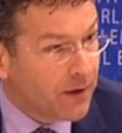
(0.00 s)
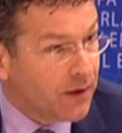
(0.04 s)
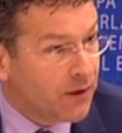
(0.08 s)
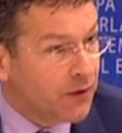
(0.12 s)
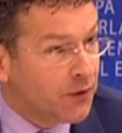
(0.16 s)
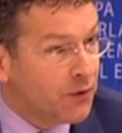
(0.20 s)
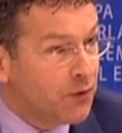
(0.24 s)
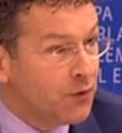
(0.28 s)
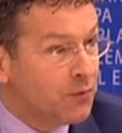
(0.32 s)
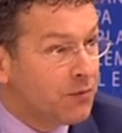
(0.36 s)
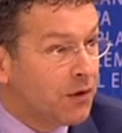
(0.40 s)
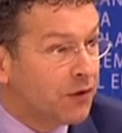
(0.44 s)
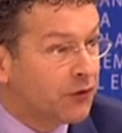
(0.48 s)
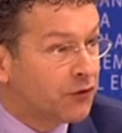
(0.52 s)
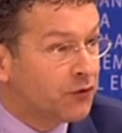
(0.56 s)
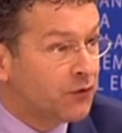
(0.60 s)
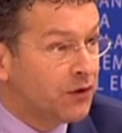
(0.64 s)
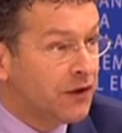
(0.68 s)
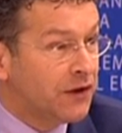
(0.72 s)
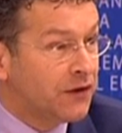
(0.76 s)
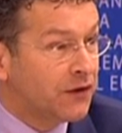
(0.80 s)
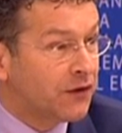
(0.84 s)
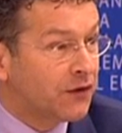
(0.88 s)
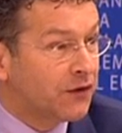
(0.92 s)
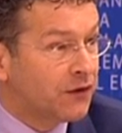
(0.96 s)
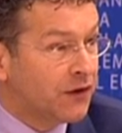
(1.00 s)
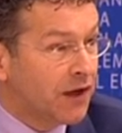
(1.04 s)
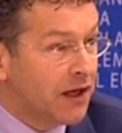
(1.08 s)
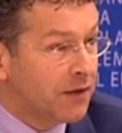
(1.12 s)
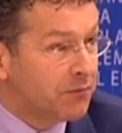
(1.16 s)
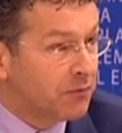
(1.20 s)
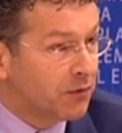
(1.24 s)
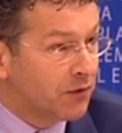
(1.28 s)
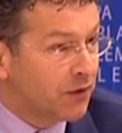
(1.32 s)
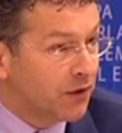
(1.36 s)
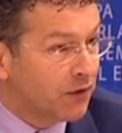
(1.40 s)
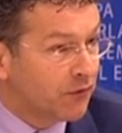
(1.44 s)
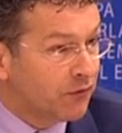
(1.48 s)
you must read the
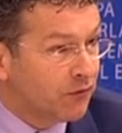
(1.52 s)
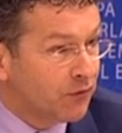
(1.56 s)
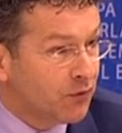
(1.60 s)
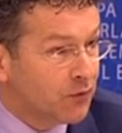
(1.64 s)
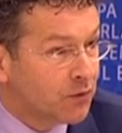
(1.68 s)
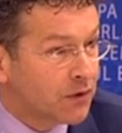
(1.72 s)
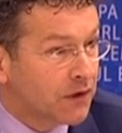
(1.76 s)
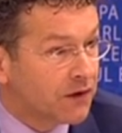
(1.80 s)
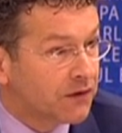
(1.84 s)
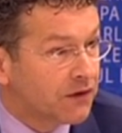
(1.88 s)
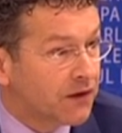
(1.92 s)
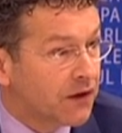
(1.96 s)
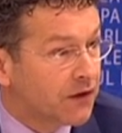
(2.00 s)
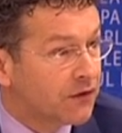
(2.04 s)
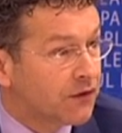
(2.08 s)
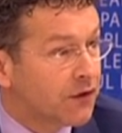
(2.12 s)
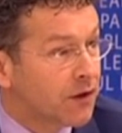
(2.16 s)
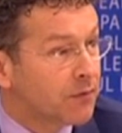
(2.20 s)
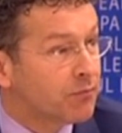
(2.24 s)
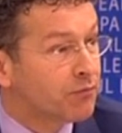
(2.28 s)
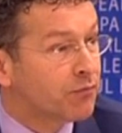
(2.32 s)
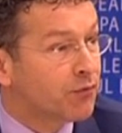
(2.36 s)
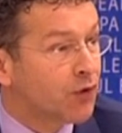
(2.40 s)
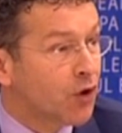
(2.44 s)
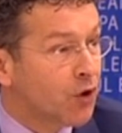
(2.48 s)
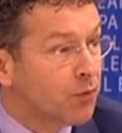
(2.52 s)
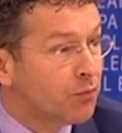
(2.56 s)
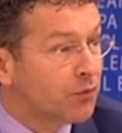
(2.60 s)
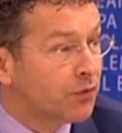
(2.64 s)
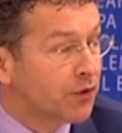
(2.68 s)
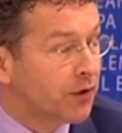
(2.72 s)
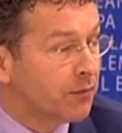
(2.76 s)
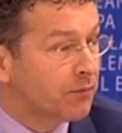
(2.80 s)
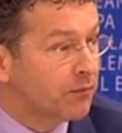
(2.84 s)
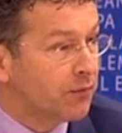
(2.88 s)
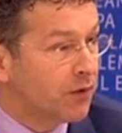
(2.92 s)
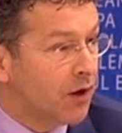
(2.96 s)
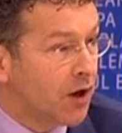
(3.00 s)
statement in full. It says the
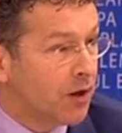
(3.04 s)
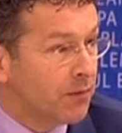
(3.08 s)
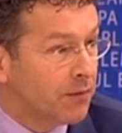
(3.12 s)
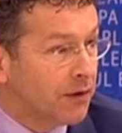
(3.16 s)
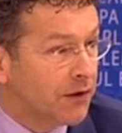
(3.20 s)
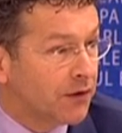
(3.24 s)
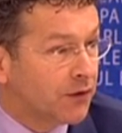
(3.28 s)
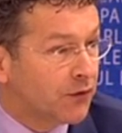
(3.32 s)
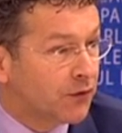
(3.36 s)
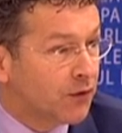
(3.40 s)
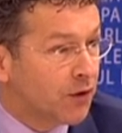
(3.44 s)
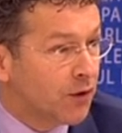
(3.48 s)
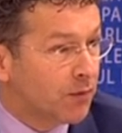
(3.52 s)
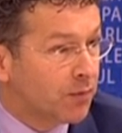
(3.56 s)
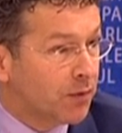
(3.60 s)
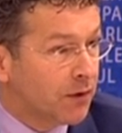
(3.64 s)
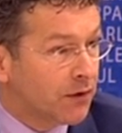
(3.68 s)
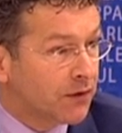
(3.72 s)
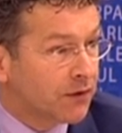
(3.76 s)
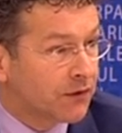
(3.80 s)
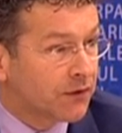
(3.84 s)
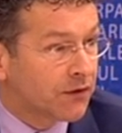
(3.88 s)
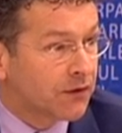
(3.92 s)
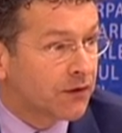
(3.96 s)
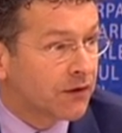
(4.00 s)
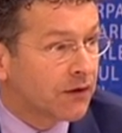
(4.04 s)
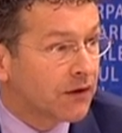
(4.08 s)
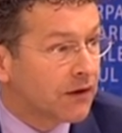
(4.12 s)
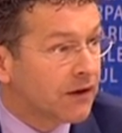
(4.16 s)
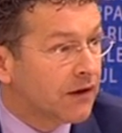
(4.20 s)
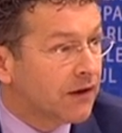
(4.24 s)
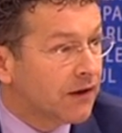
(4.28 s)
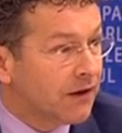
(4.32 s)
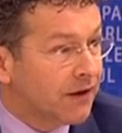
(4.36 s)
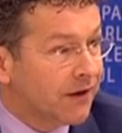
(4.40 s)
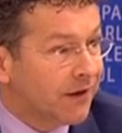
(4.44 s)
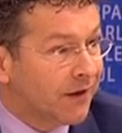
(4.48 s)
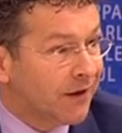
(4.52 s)
appropriate primary surplus,
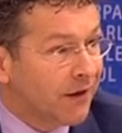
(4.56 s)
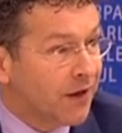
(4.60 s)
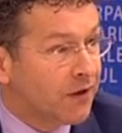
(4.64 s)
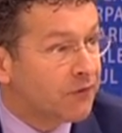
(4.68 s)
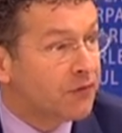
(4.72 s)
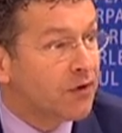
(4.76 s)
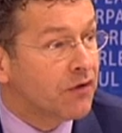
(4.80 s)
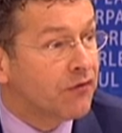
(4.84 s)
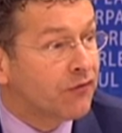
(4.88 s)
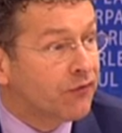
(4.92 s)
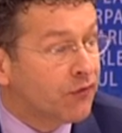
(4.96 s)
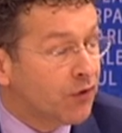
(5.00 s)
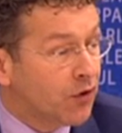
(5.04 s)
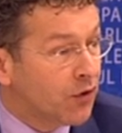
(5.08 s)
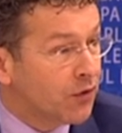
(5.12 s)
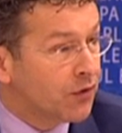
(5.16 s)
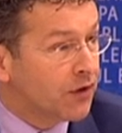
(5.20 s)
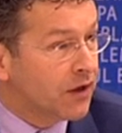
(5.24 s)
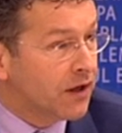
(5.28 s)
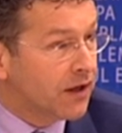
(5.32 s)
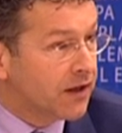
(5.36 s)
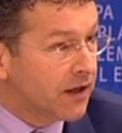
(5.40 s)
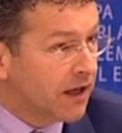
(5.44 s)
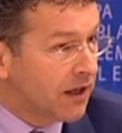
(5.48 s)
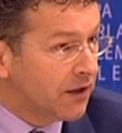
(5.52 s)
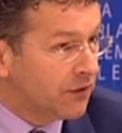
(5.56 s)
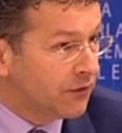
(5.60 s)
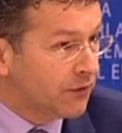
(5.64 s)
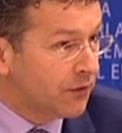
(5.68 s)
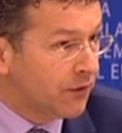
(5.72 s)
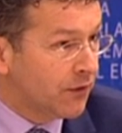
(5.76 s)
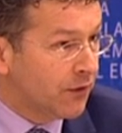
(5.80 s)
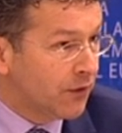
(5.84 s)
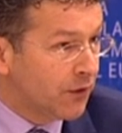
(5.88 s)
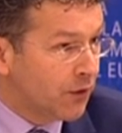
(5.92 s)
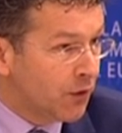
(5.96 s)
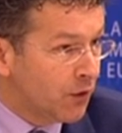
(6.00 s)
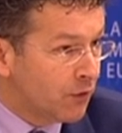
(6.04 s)
referring again to
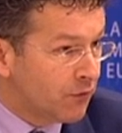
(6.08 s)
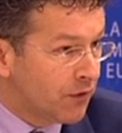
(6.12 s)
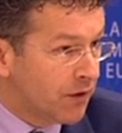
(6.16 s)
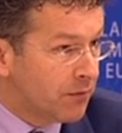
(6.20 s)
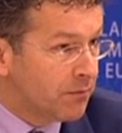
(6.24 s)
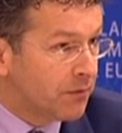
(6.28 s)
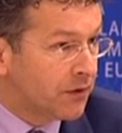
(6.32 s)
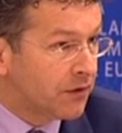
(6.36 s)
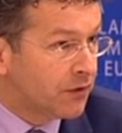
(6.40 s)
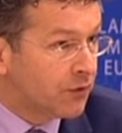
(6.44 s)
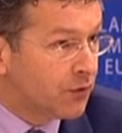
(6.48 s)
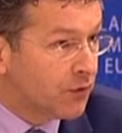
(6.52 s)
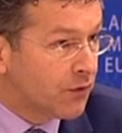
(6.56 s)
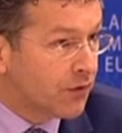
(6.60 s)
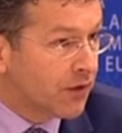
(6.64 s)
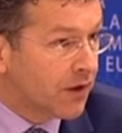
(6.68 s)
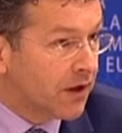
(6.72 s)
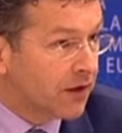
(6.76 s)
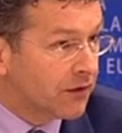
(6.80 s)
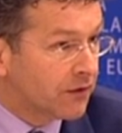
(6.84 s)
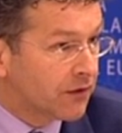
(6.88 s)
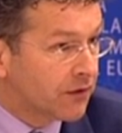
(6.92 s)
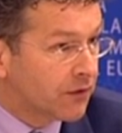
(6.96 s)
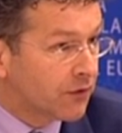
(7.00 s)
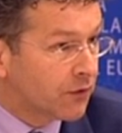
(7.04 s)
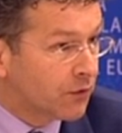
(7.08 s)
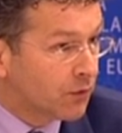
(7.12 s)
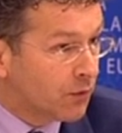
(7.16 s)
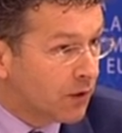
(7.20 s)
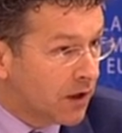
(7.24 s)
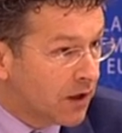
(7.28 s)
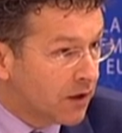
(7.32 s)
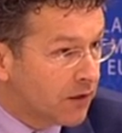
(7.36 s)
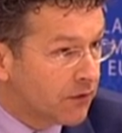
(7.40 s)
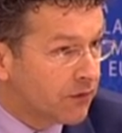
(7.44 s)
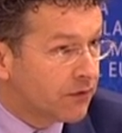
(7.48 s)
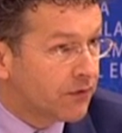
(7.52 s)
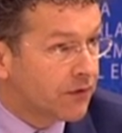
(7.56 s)
the November
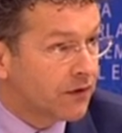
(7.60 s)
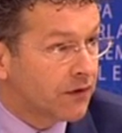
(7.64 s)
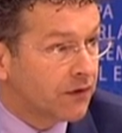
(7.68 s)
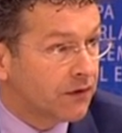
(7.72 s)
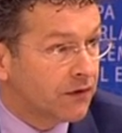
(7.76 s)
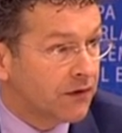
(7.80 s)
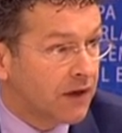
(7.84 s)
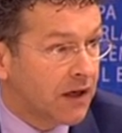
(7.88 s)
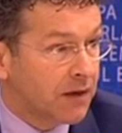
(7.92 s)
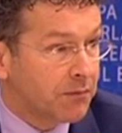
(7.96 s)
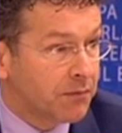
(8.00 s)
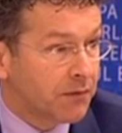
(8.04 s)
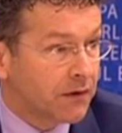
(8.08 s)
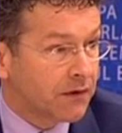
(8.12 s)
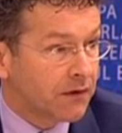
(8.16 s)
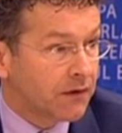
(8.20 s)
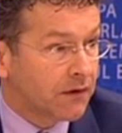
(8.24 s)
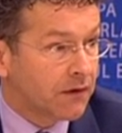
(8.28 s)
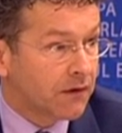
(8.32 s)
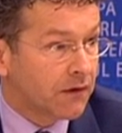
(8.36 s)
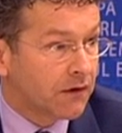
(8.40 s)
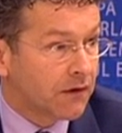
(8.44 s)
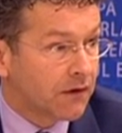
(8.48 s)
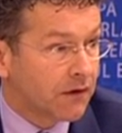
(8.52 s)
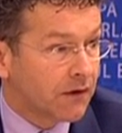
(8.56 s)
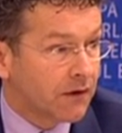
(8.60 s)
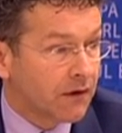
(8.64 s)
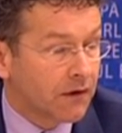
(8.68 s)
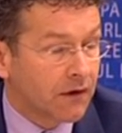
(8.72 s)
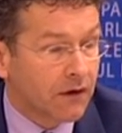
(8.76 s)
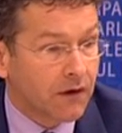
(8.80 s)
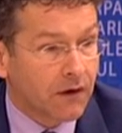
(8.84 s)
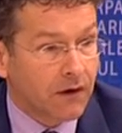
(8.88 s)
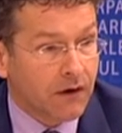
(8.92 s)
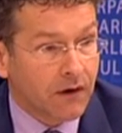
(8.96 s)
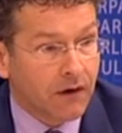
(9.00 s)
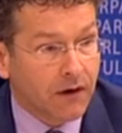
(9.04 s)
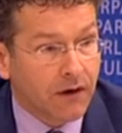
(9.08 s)
2012 statement.
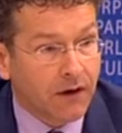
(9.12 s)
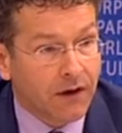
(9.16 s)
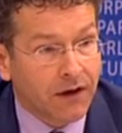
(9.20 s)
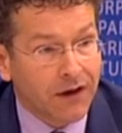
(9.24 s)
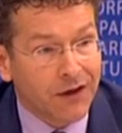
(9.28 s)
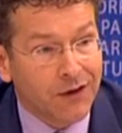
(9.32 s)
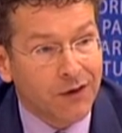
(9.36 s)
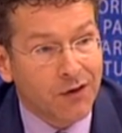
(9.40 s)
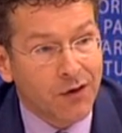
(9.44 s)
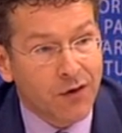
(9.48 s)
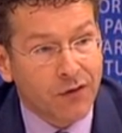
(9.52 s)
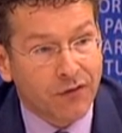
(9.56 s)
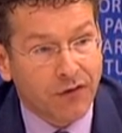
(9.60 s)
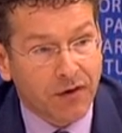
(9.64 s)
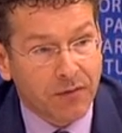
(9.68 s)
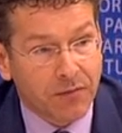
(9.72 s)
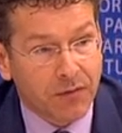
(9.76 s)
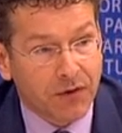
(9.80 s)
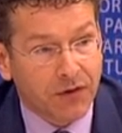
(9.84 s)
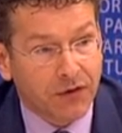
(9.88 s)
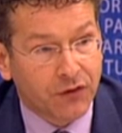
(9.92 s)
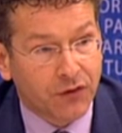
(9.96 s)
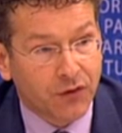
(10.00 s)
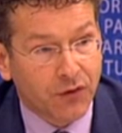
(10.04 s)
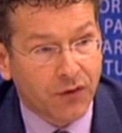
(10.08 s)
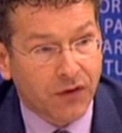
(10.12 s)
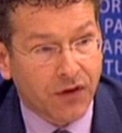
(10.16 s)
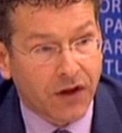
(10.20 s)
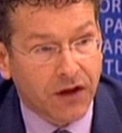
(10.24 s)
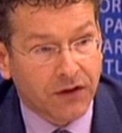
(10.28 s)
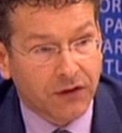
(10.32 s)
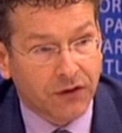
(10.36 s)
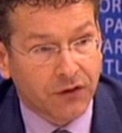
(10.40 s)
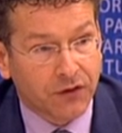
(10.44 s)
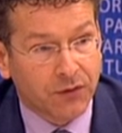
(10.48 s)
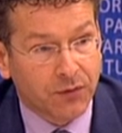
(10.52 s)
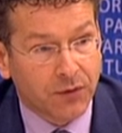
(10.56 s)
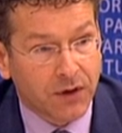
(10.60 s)
In November in
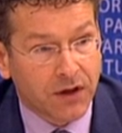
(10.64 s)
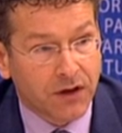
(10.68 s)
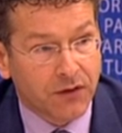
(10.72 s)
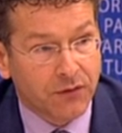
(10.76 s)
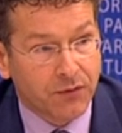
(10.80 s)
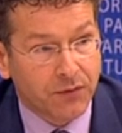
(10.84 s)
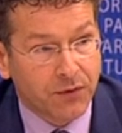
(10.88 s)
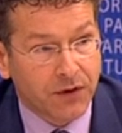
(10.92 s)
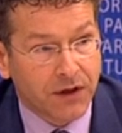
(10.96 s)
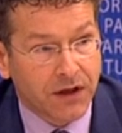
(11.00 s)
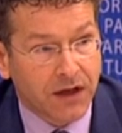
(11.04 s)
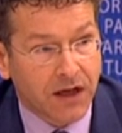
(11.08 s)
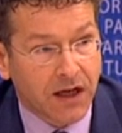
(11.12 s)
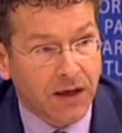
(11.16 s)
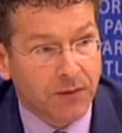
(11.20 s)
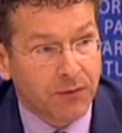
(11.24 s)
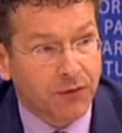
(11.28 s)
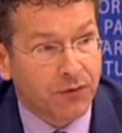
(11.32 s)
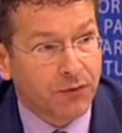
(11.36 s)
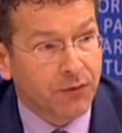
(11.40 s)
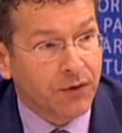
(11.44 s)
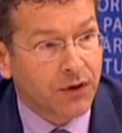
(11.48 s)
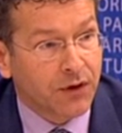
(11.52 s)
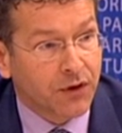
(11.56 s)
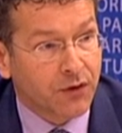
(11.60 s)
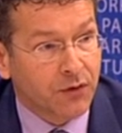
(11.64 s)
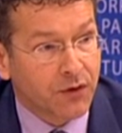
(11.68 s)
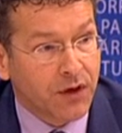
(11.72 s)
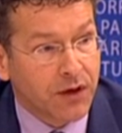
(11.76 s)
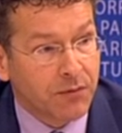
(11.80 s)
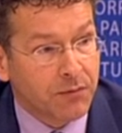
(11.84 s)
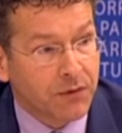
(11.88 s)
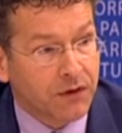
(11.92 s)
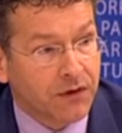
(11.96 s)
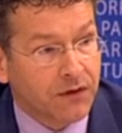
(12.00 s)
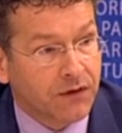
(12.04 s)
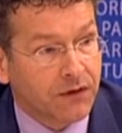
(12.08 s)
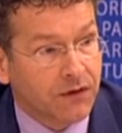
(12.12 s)
2012, we came to an
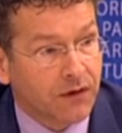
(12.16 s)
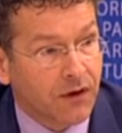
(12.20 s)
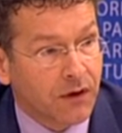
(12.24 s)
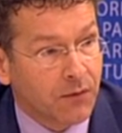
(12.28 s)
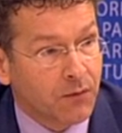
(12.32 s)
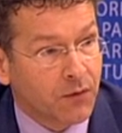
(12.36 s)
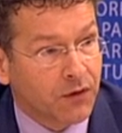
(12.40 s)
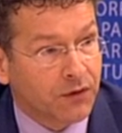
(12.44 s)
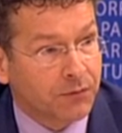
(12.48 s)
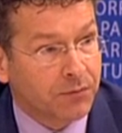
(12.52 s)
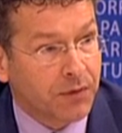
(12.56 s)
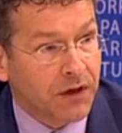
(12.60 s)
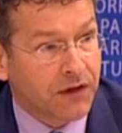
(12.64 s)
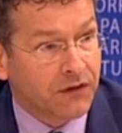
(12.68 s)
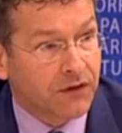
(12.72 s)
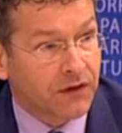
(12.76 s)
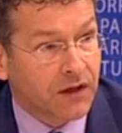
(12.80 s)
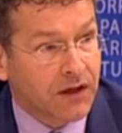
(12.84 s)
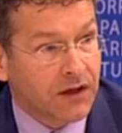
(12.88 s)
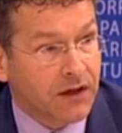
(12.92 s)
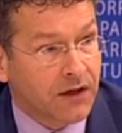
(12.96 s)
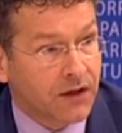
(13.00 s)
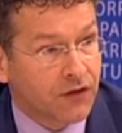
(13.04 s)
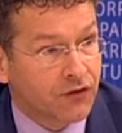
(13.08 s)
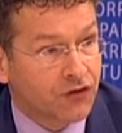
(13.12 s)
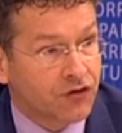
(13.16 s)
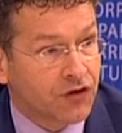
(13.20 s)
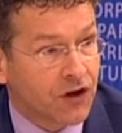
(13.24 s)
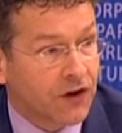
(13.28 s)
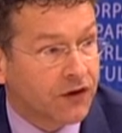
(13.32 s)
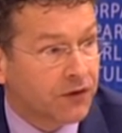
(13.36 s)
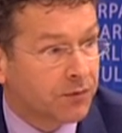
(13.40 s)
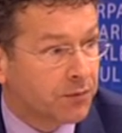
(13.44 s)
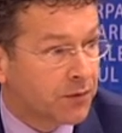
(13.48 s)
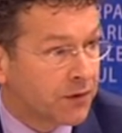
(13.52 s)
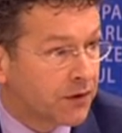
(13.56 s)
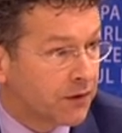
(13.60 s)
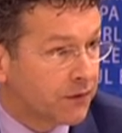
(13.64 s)
agreement that was basically an
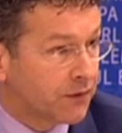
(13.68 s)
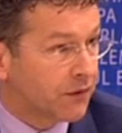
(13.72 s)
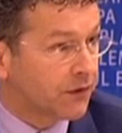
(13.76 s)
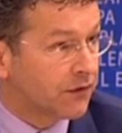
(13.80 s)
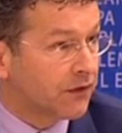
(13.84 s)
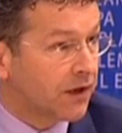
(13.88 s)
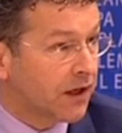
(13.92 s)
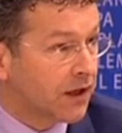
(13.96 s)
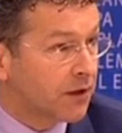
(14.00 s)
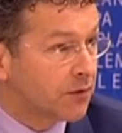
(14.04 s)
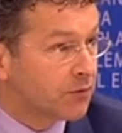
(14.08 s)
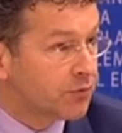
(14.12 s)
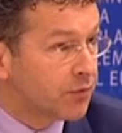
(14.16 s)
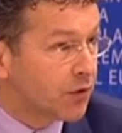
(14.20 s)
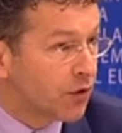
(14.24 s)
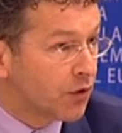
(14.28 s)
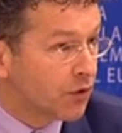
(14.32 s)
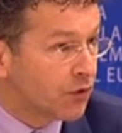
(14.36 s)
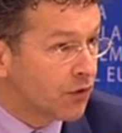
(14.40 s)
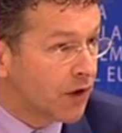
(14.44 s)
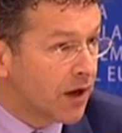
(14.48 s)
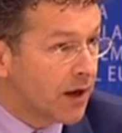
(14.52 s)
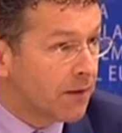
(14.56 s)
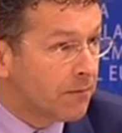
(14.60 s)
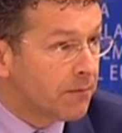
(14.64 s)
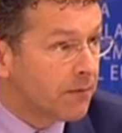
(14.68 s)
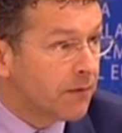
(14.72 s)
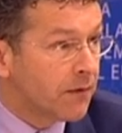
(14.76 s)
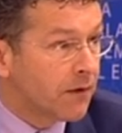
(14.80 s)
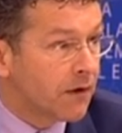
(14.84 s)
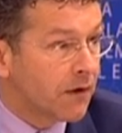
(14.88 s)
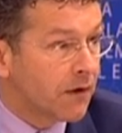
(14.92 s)
adjustment of the second program,